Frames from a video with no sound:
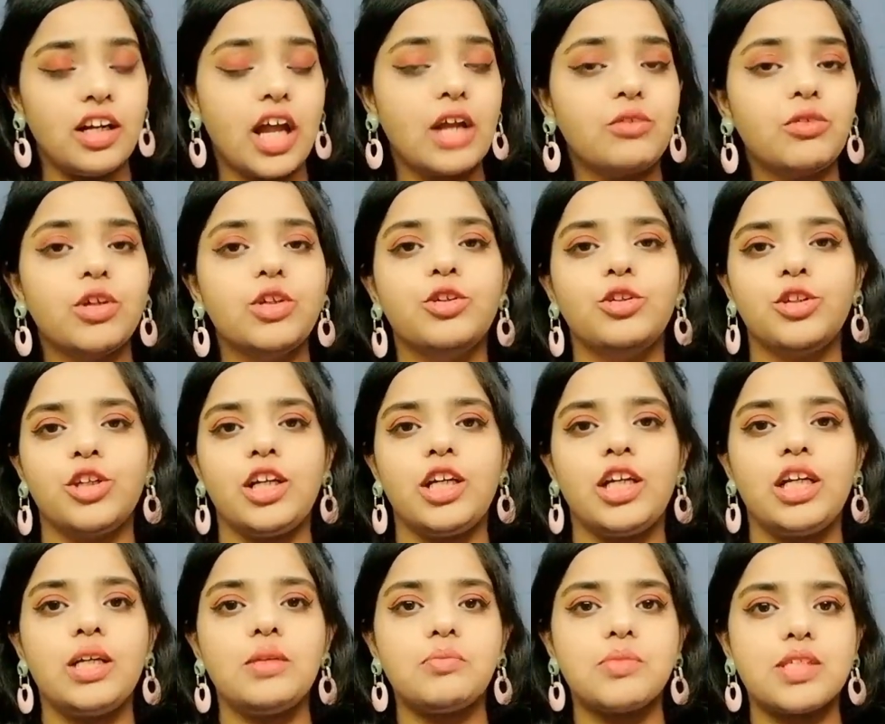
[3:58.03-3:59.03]
lightweight on
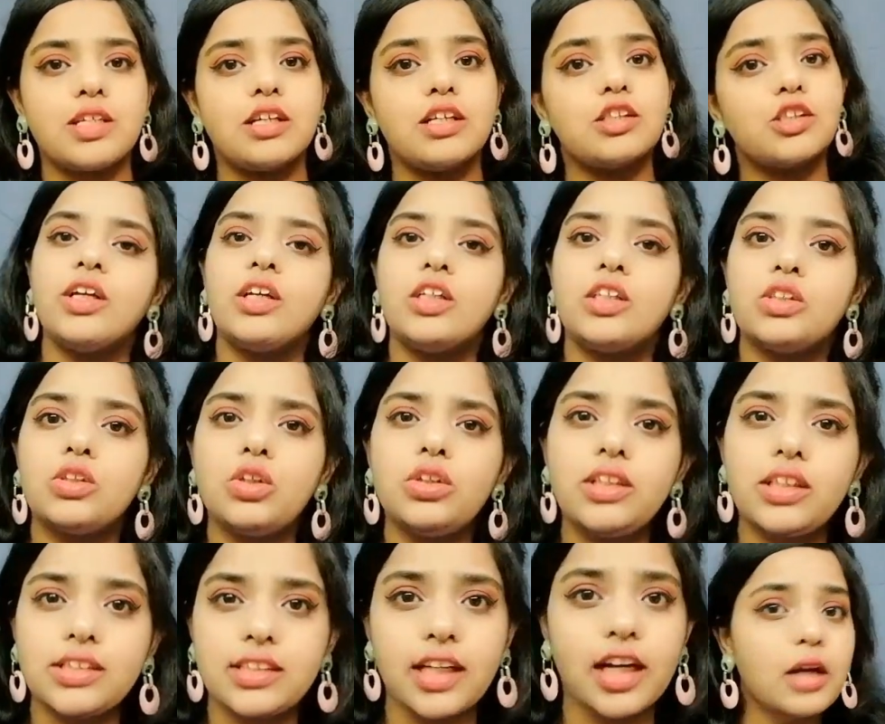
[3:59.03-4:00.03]
your lips
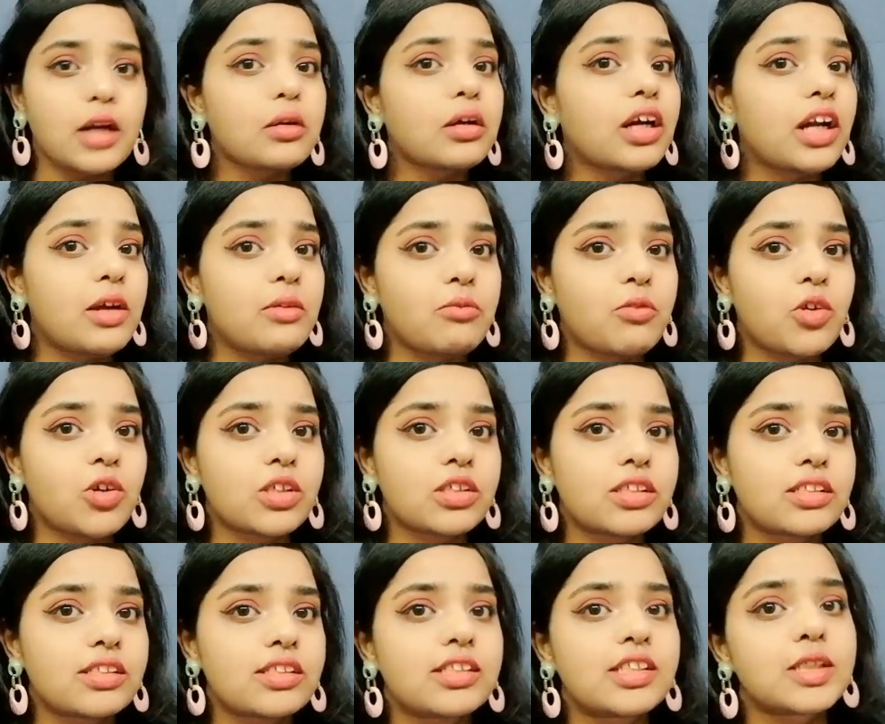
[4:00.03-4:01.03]
so second claim
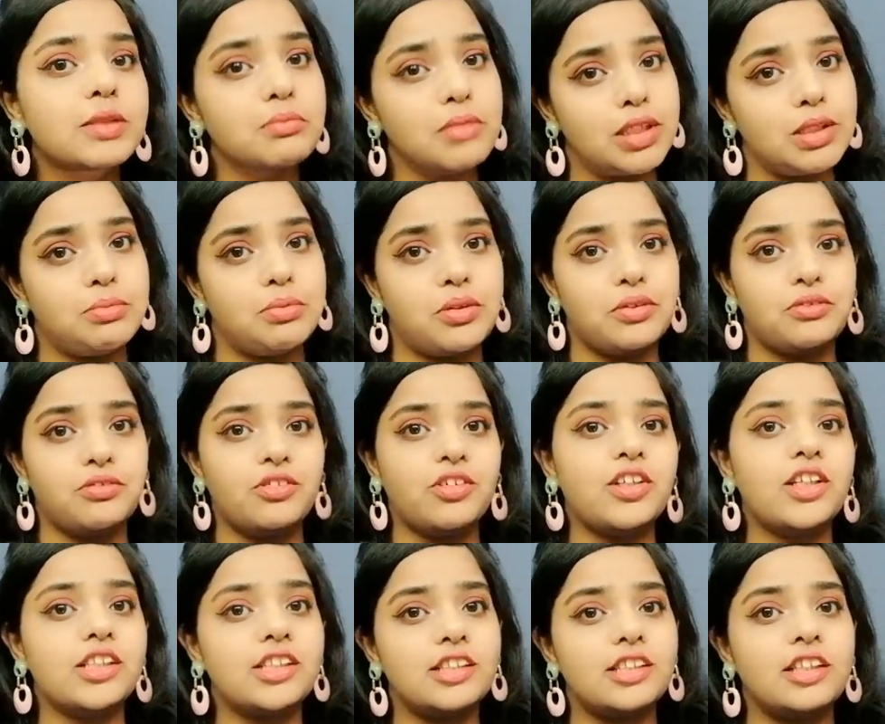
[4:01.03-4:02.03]
was smudge
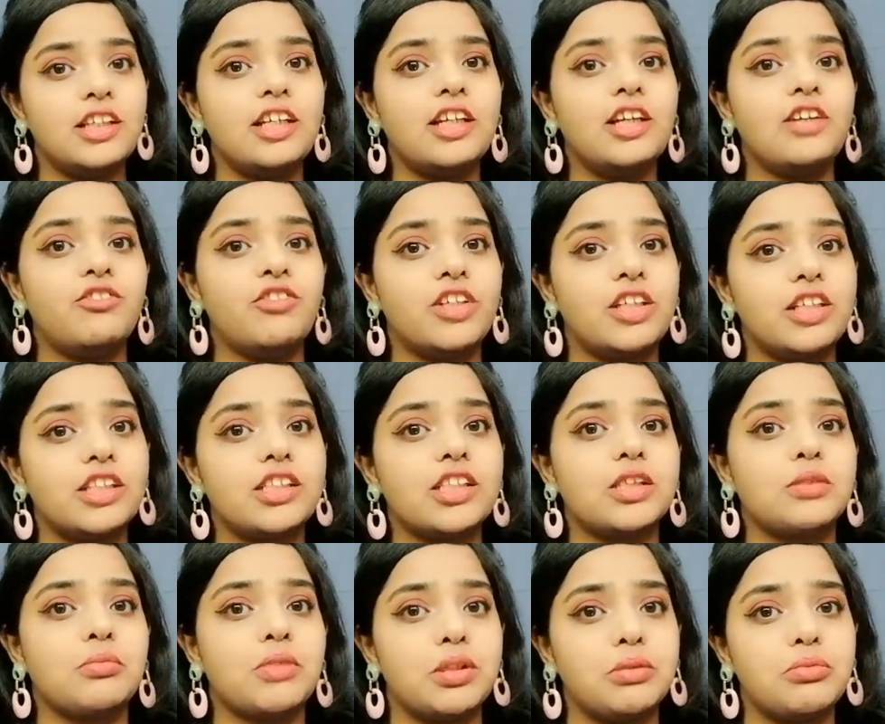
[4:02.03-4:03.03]
proof let's see if it
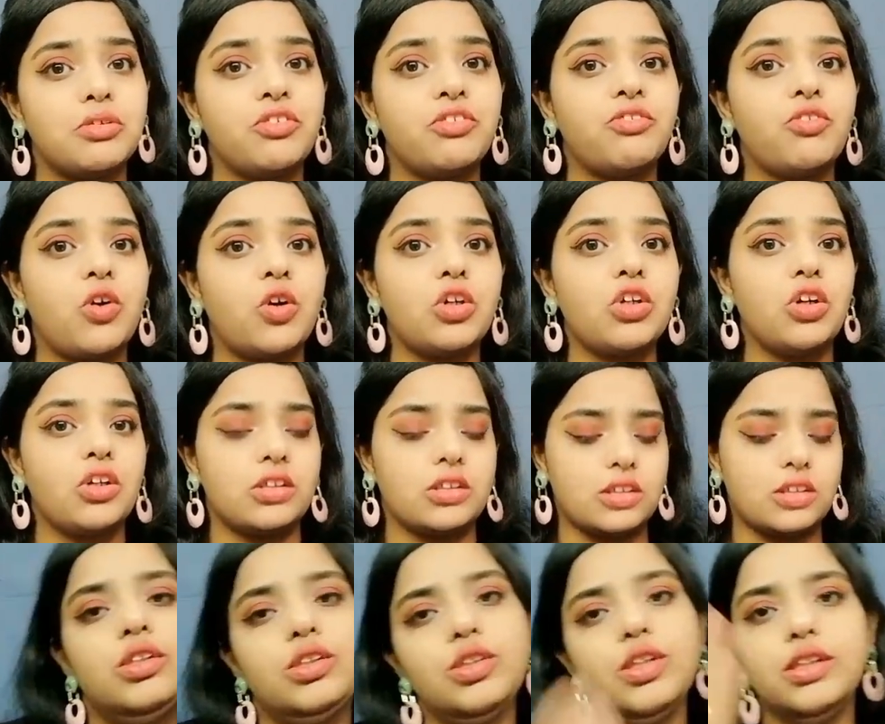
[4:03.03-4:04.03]
is smudge proof or
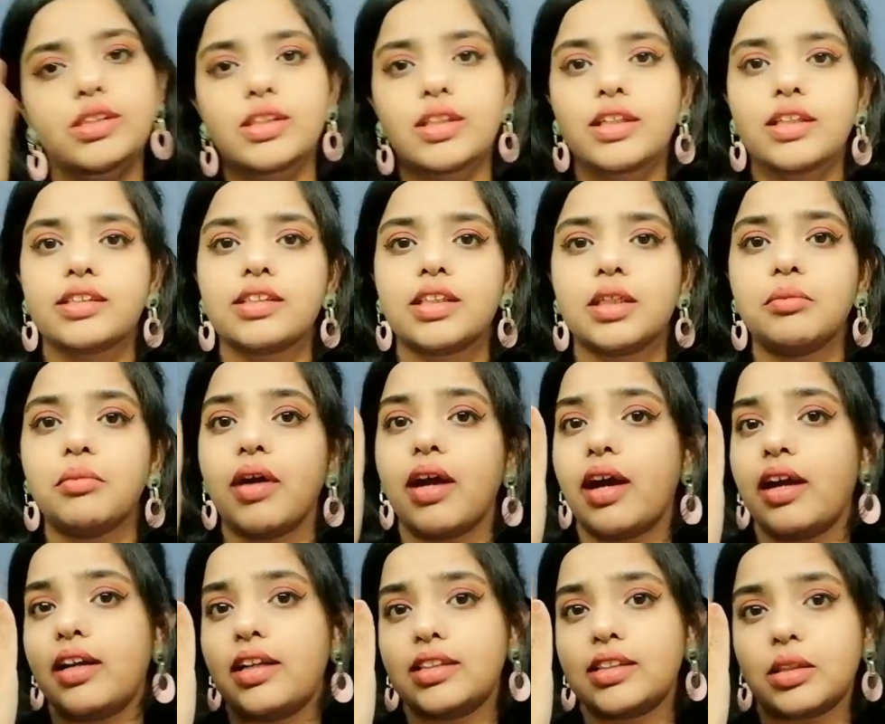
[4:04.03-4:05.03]
not so as you can see
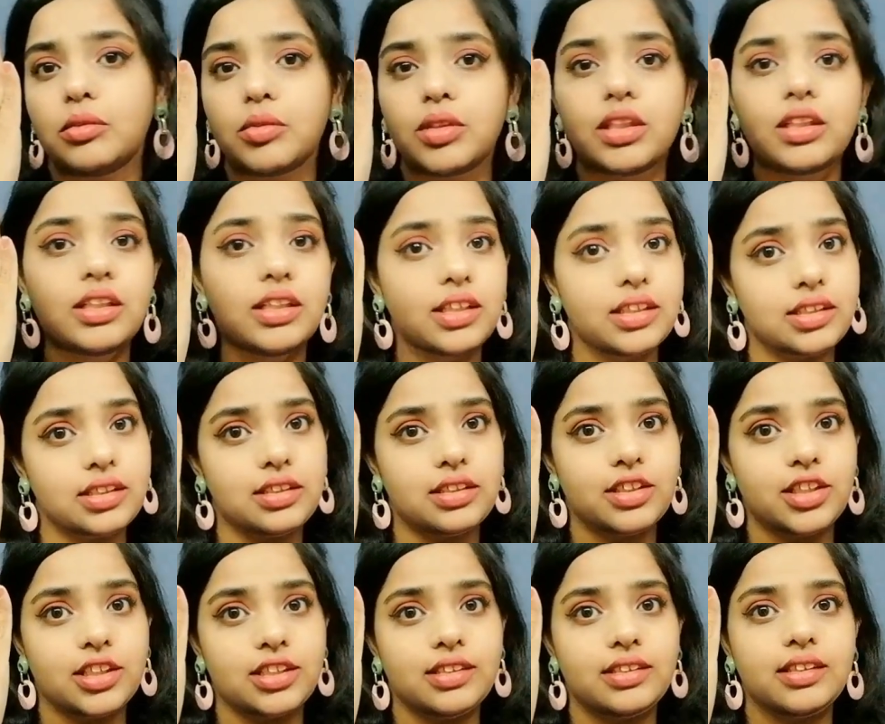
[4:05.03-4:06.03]
my hand is empty
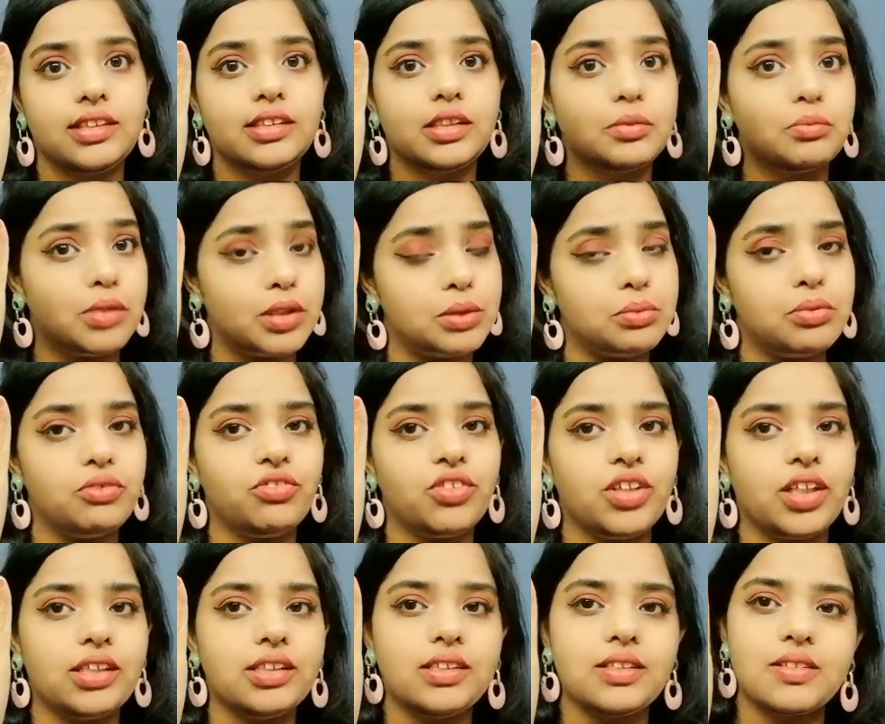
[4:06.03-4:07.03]
let's test this smudge
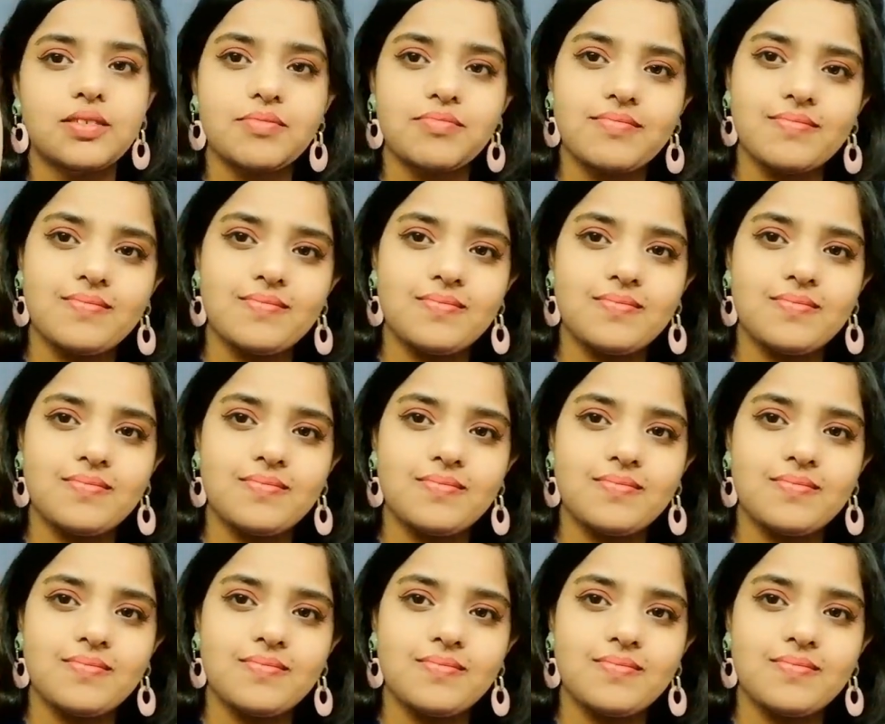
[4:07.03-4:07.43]
proof test